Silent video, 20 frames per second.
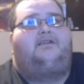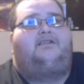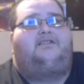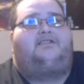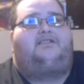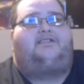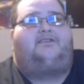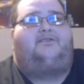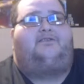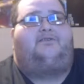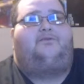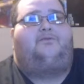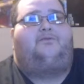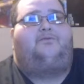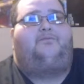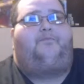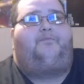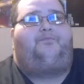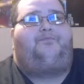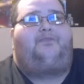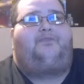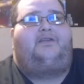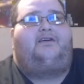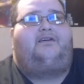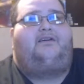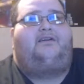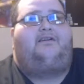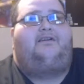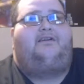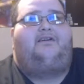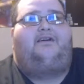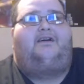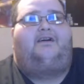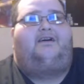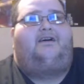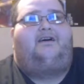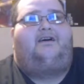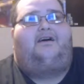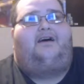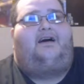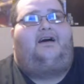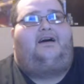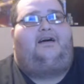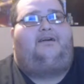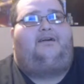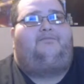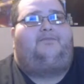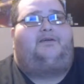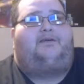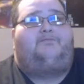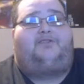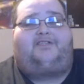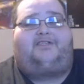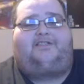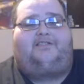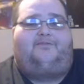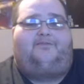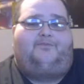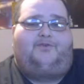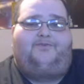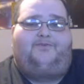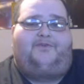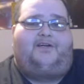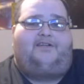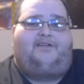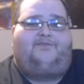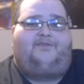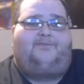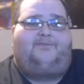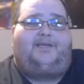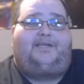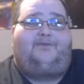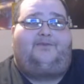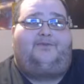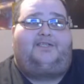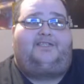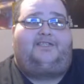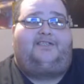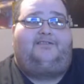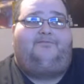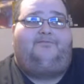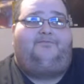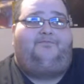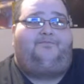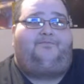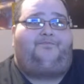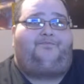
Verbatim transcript: So, I'm I'm just gonna move on from that question.